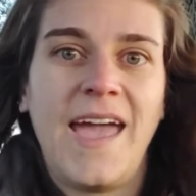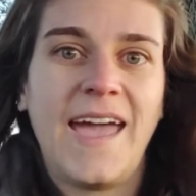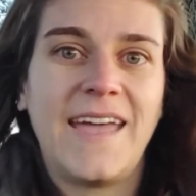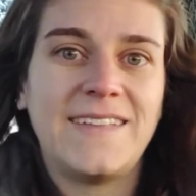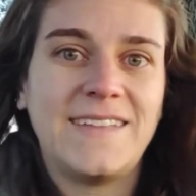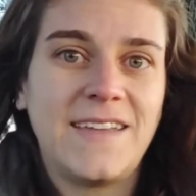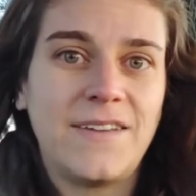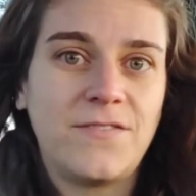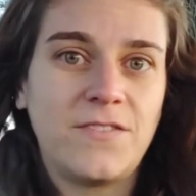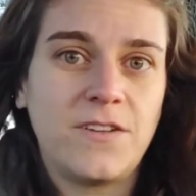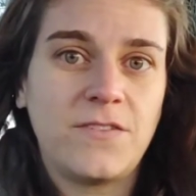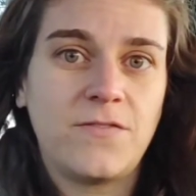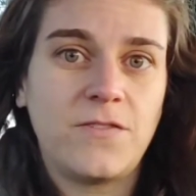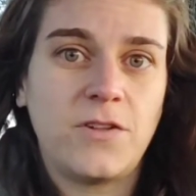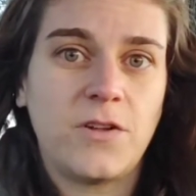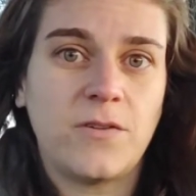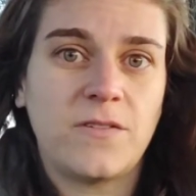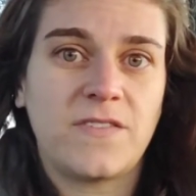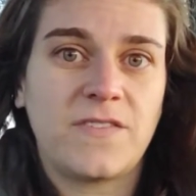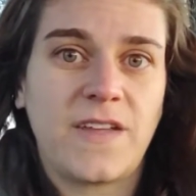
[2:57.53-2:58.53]
And even if
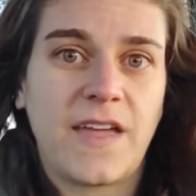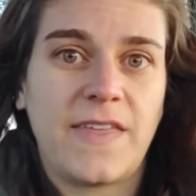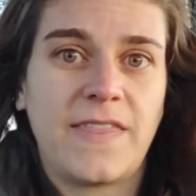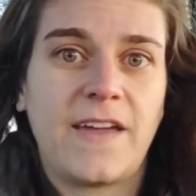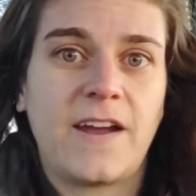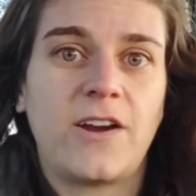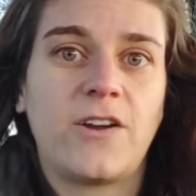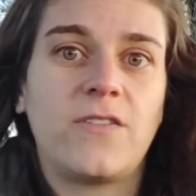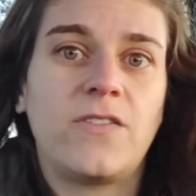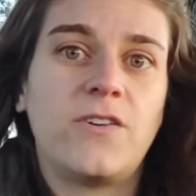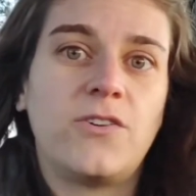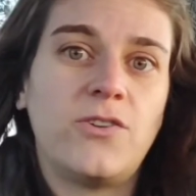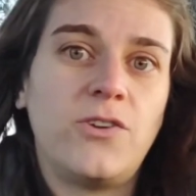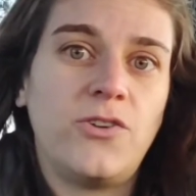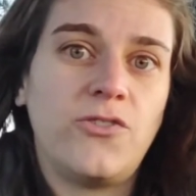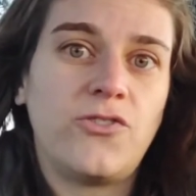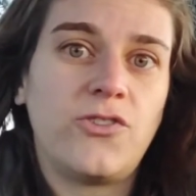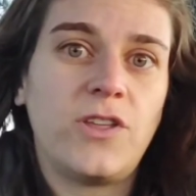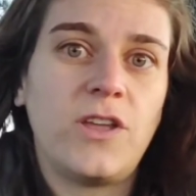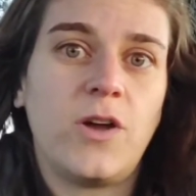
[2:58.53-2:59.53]
you don't stay there, they'll
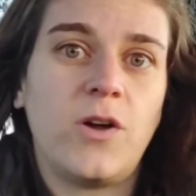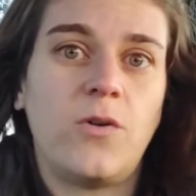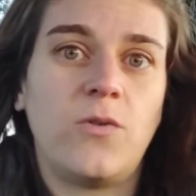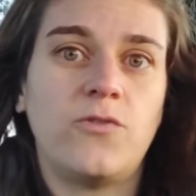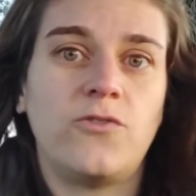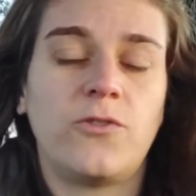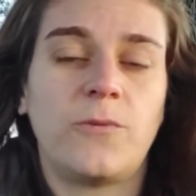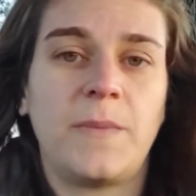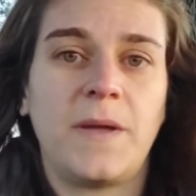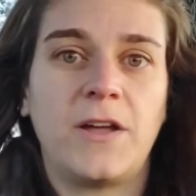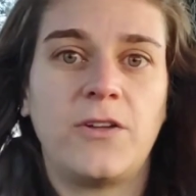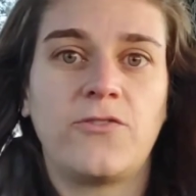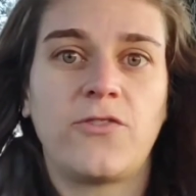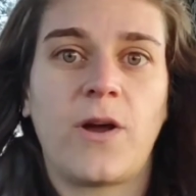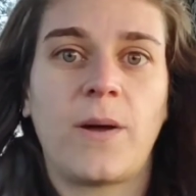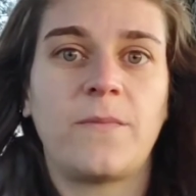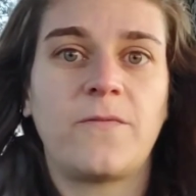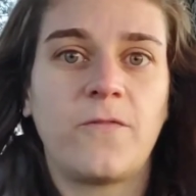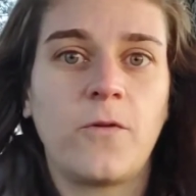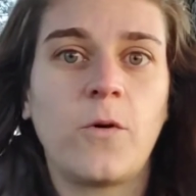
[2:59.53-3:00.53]
usually hold your mail
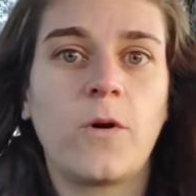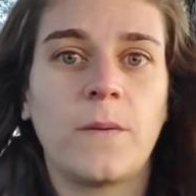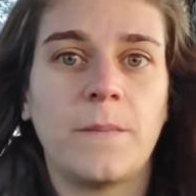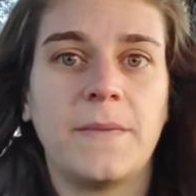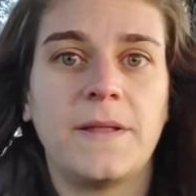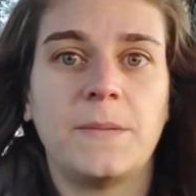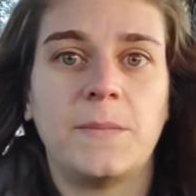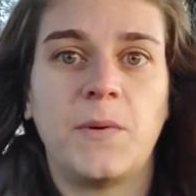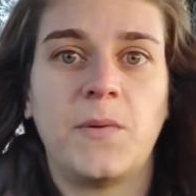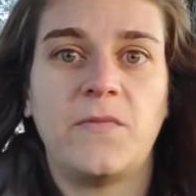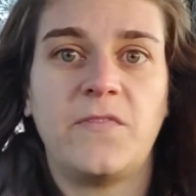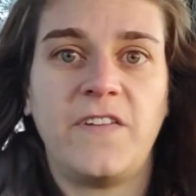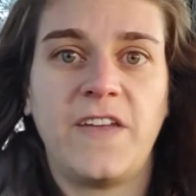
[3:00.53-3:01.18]
drop for a minimal